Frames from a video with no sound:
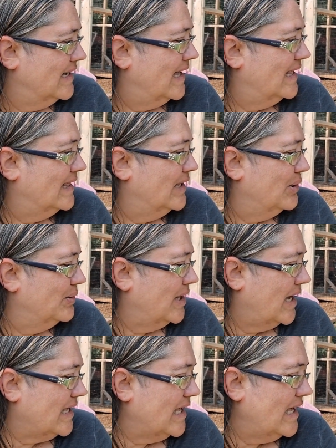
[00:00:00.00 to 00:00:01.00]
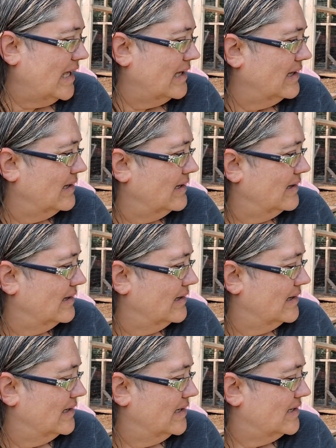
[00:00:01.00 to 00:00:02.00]
Hello, Lucky.
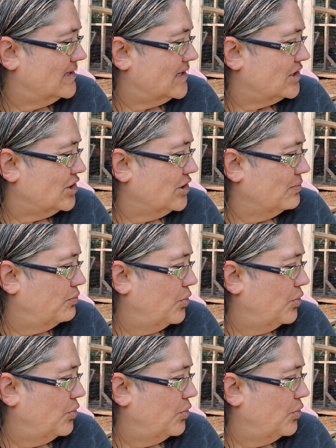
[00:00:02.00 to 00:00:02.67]
You're such a good